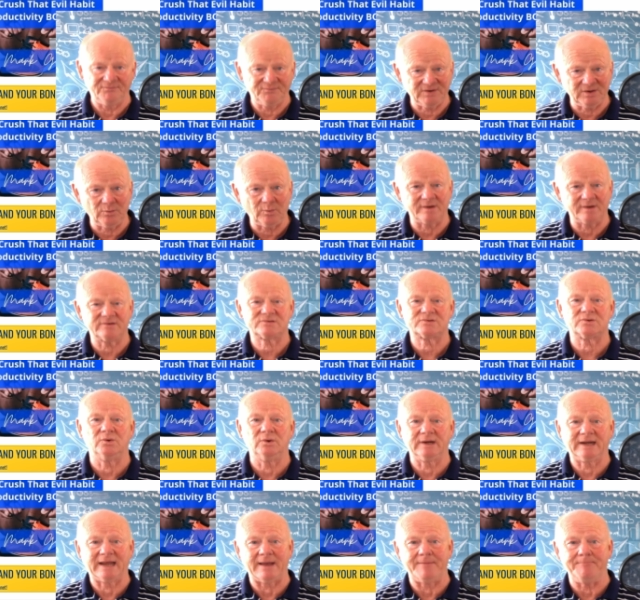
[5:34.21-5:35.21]
If you want to
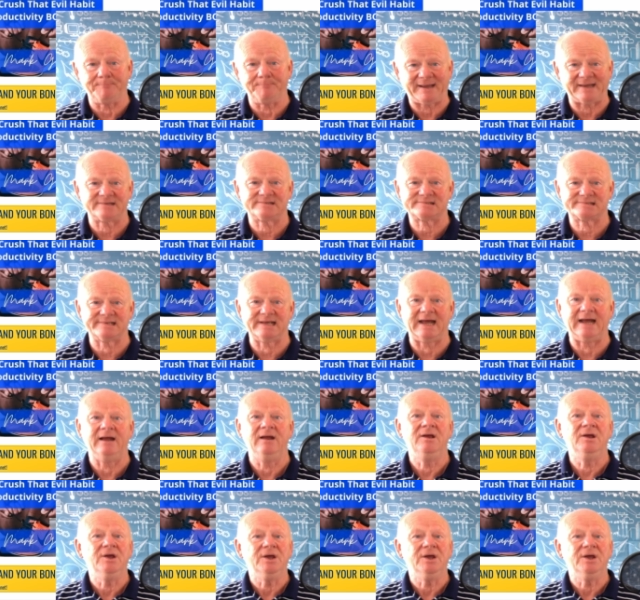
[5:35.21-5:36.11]
sort of get past that,